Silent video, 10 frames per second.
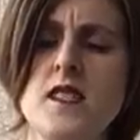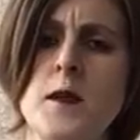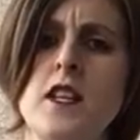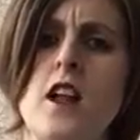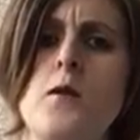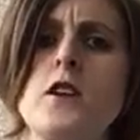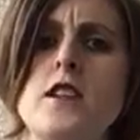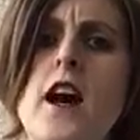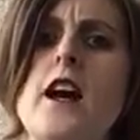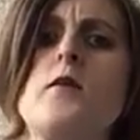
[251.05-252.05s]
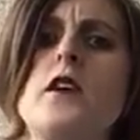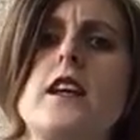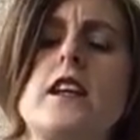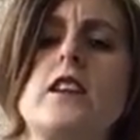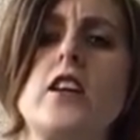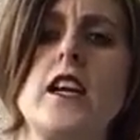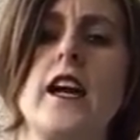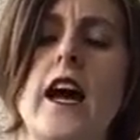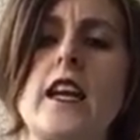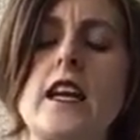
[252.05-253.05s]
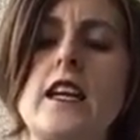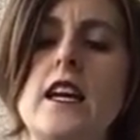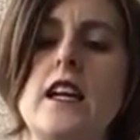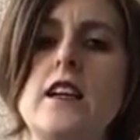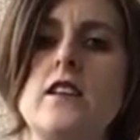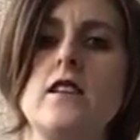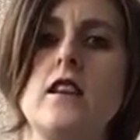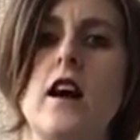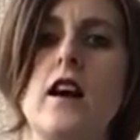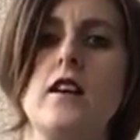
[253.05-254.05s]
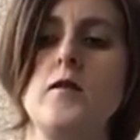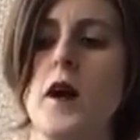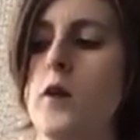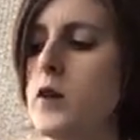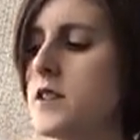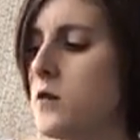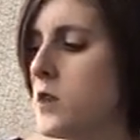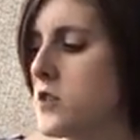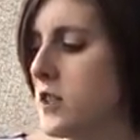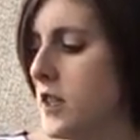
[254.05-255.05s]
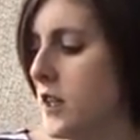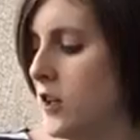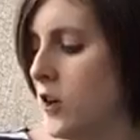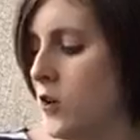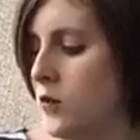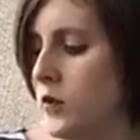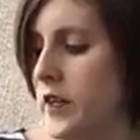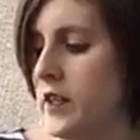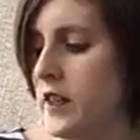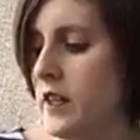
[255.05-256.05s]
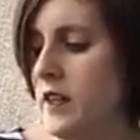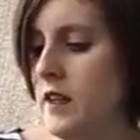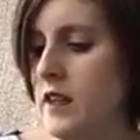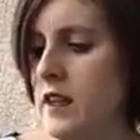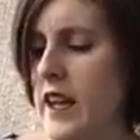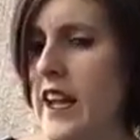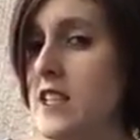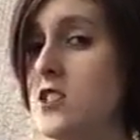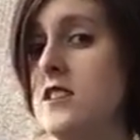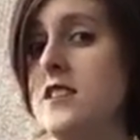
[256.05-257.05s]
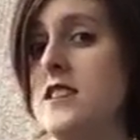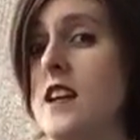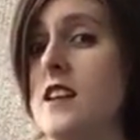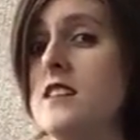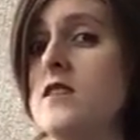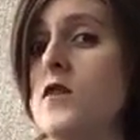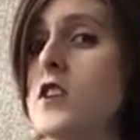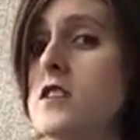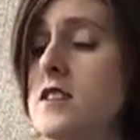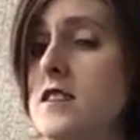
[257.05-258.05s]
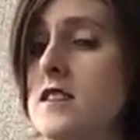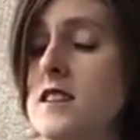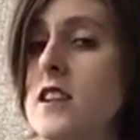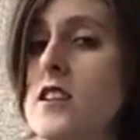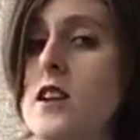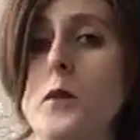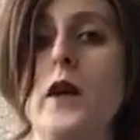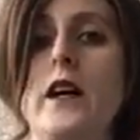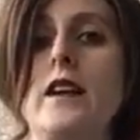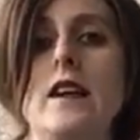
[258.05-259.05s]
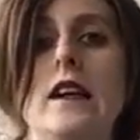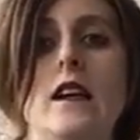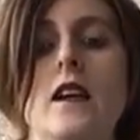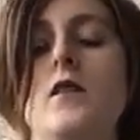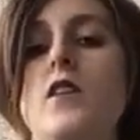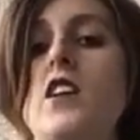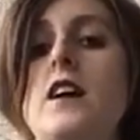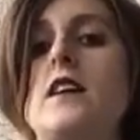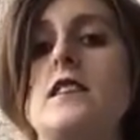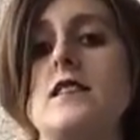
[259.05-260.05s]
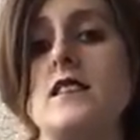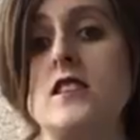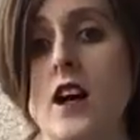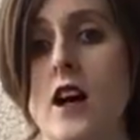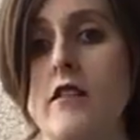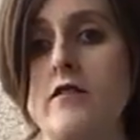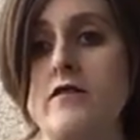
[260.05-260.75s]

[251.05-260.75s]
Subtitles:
spend a lot more time reading and looking at it. I wasn't originally going to go with ancient studies first necessarily, but if I've already got the stuff,